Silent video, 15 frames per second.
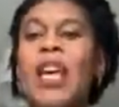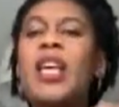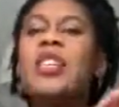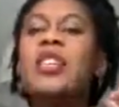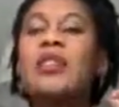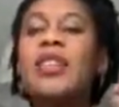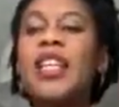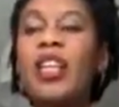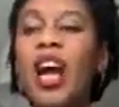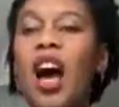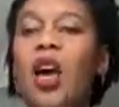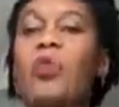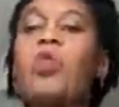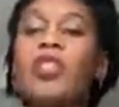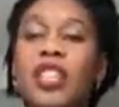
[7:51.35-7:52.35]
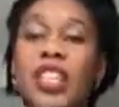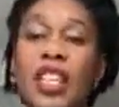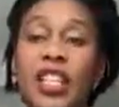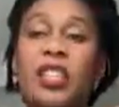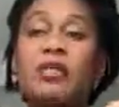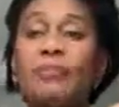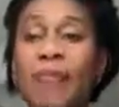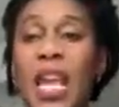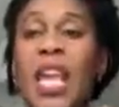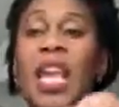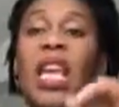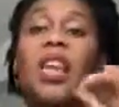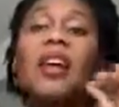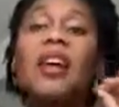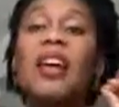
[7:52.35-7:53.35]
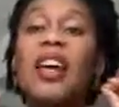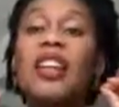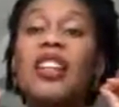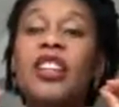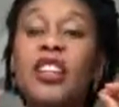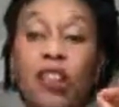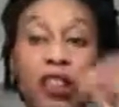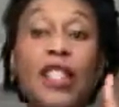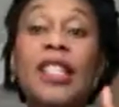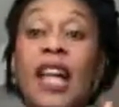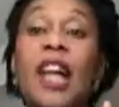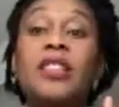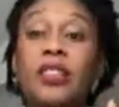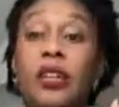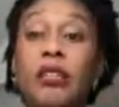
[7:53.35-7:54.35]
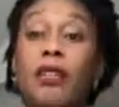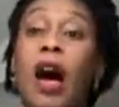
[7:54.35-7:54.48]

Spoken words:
So I said, I want it to be non-subtle.